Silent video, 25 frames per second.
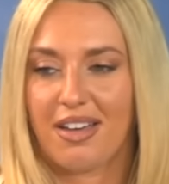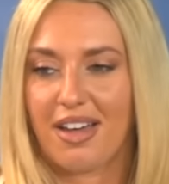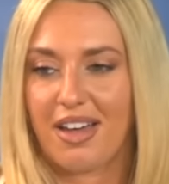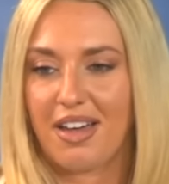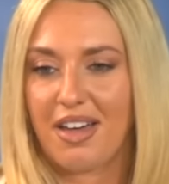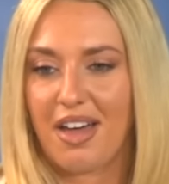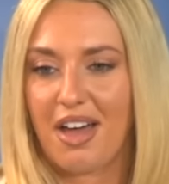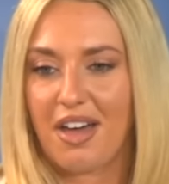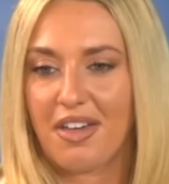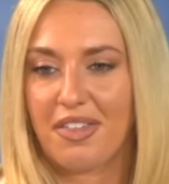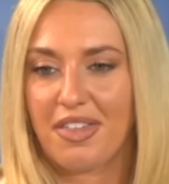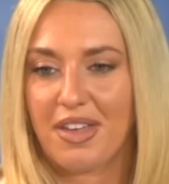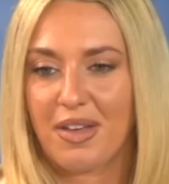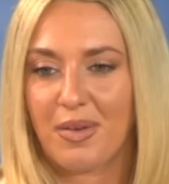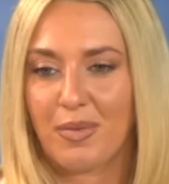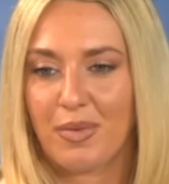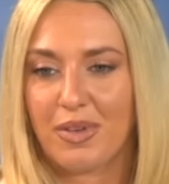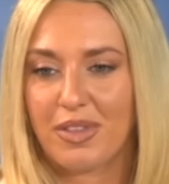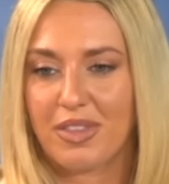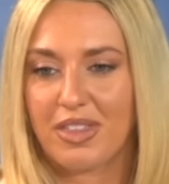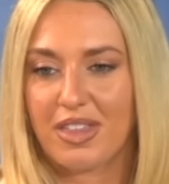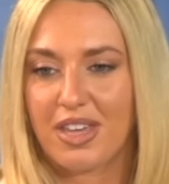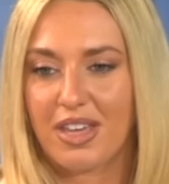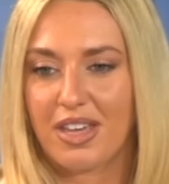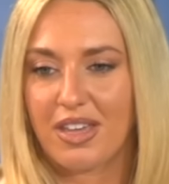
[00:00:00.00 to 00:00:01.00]
I think
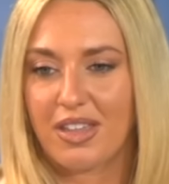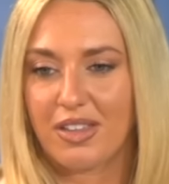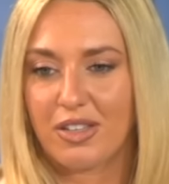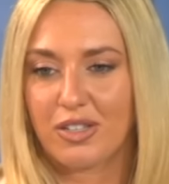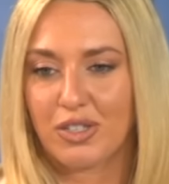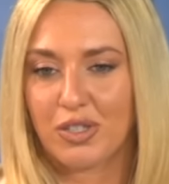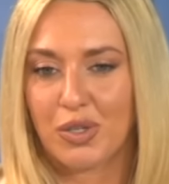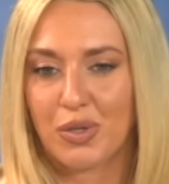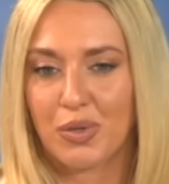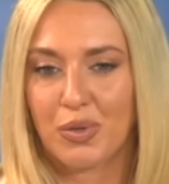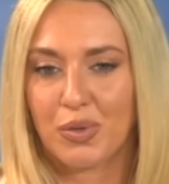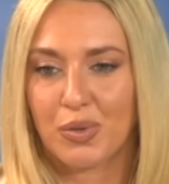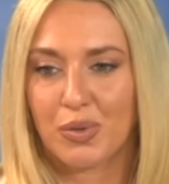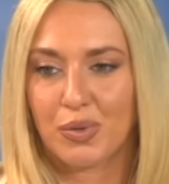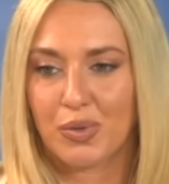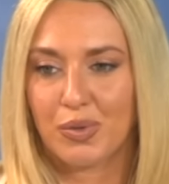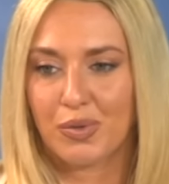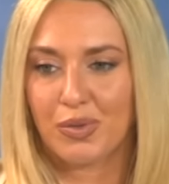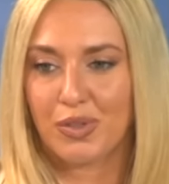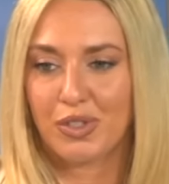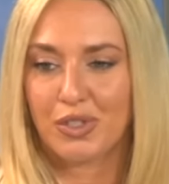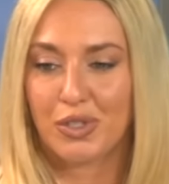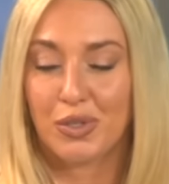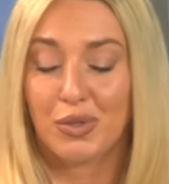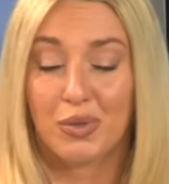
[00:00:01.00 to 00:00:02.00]
with the
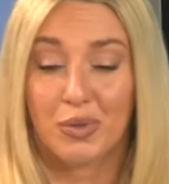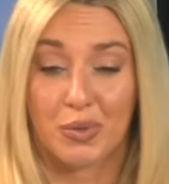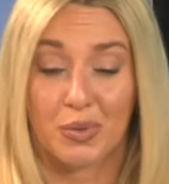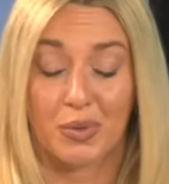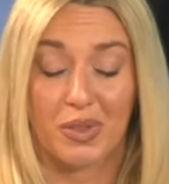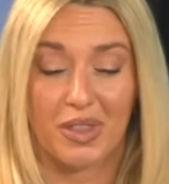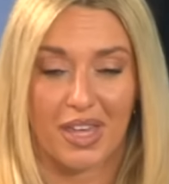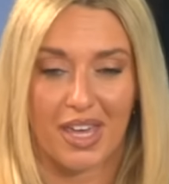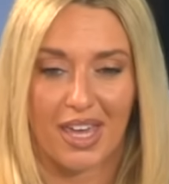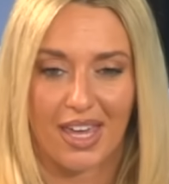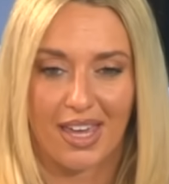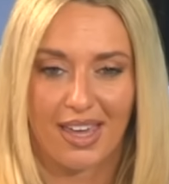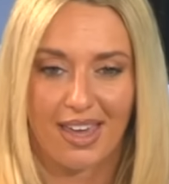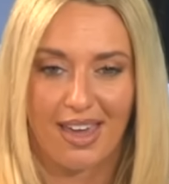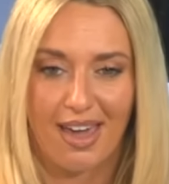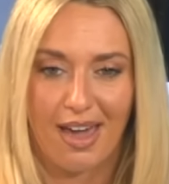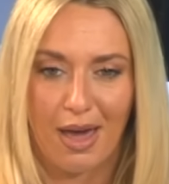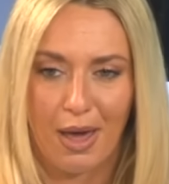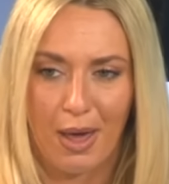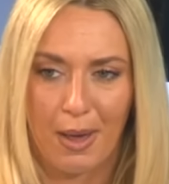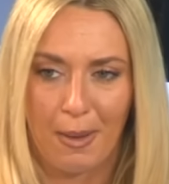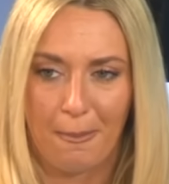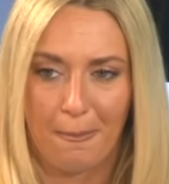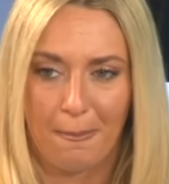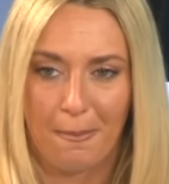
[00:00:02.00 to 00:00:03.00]
Tuchel thing,
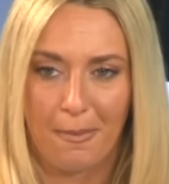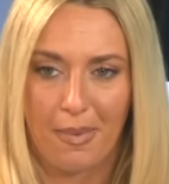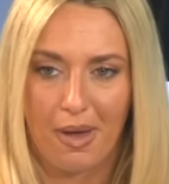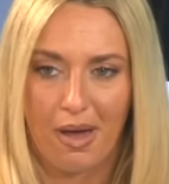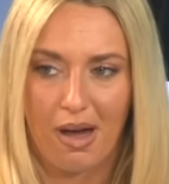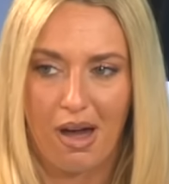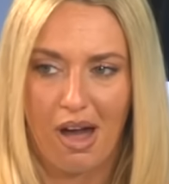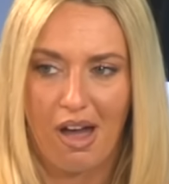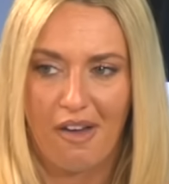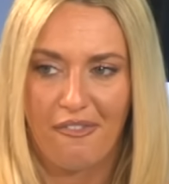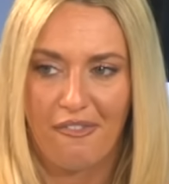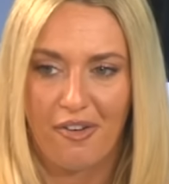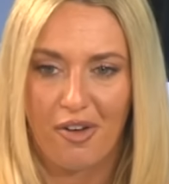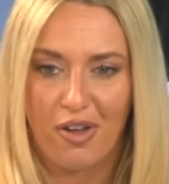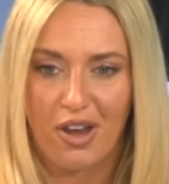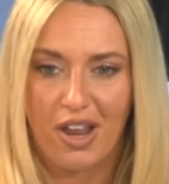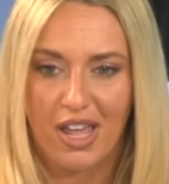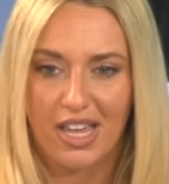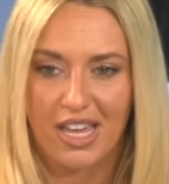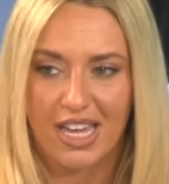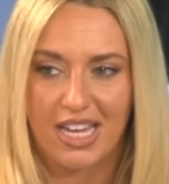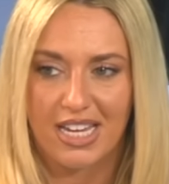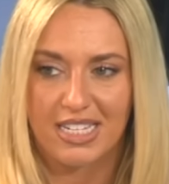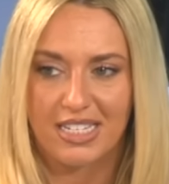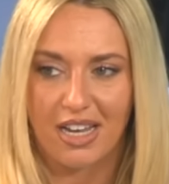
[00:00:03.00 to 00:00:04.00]
I feel
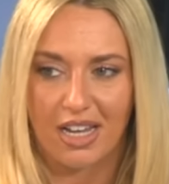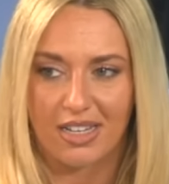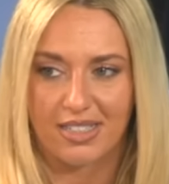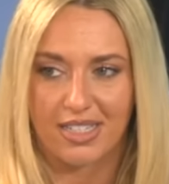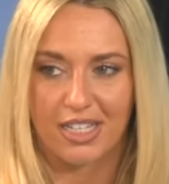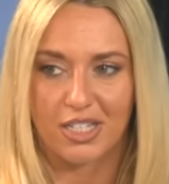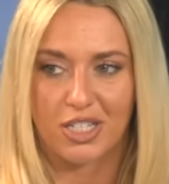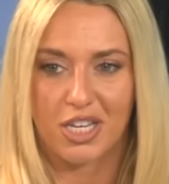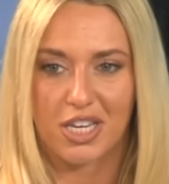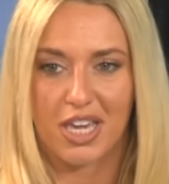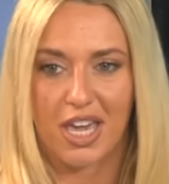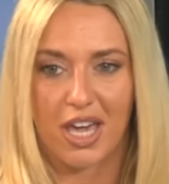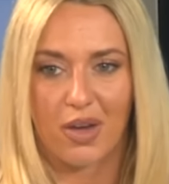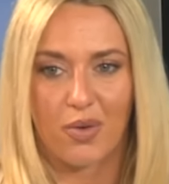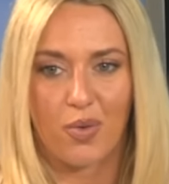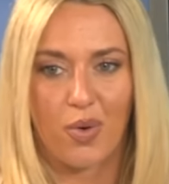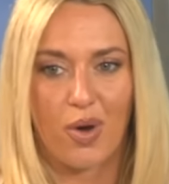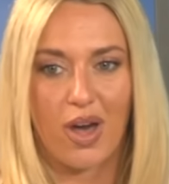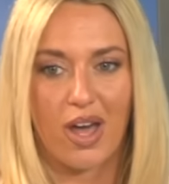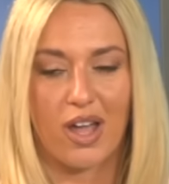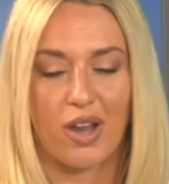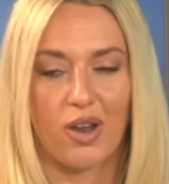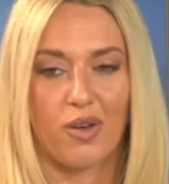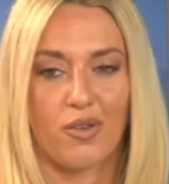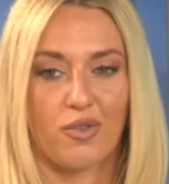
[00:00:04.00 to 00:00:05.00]
like he does actually get
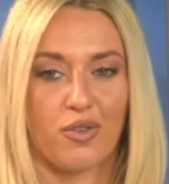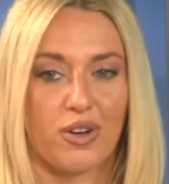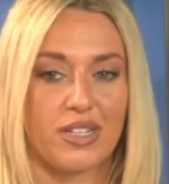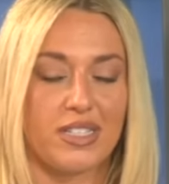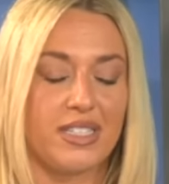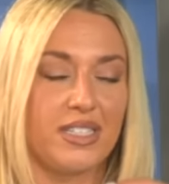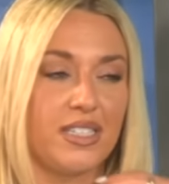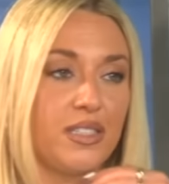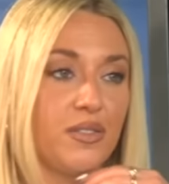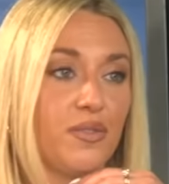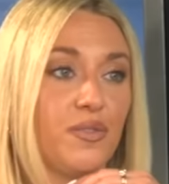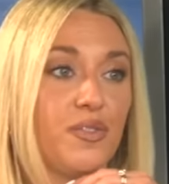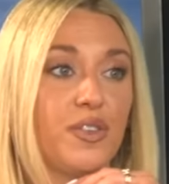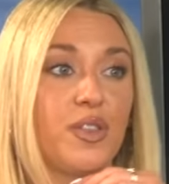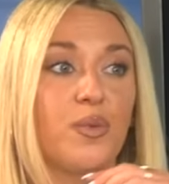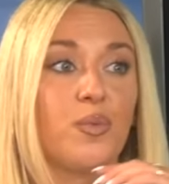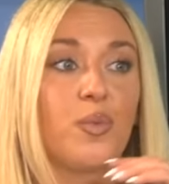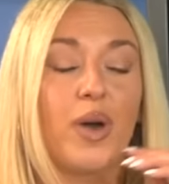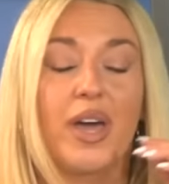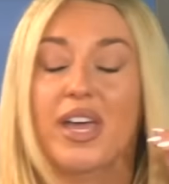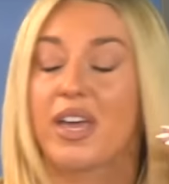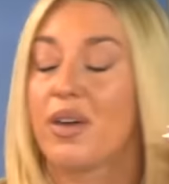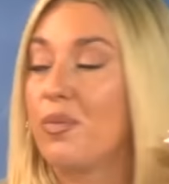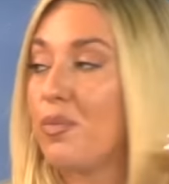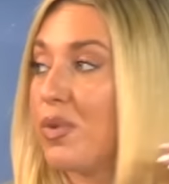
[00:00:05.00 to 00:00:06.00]
quite a lot of criticism for the
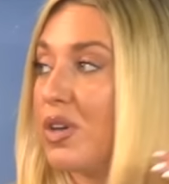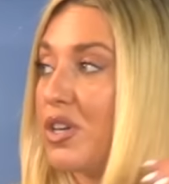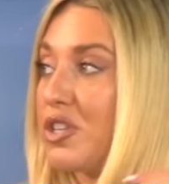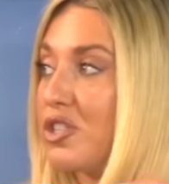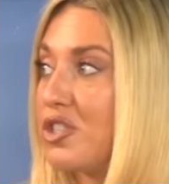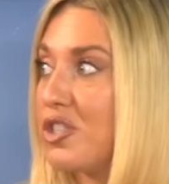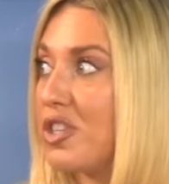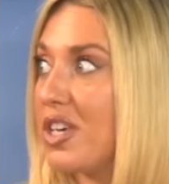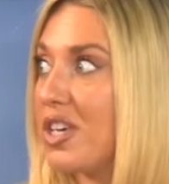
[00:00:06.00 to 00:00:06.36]
way in which